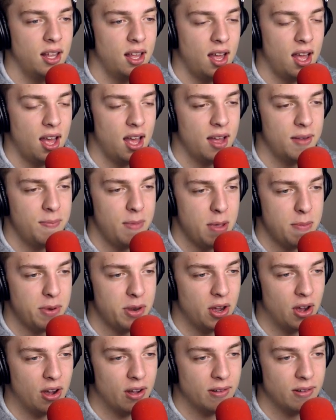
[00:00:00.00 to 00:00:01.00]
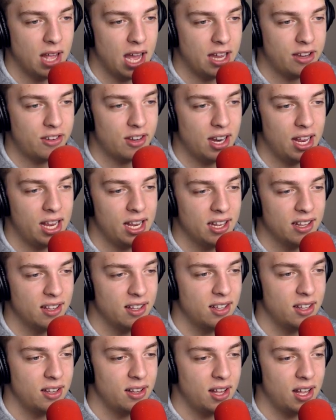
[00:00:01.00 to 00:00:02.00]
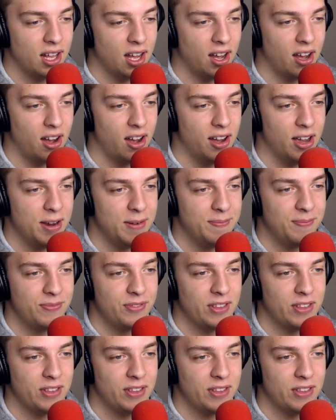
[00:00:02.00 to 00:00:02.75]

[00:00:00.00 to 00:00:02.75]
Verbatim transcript: Uh, maybe not, actually. Uh-oh.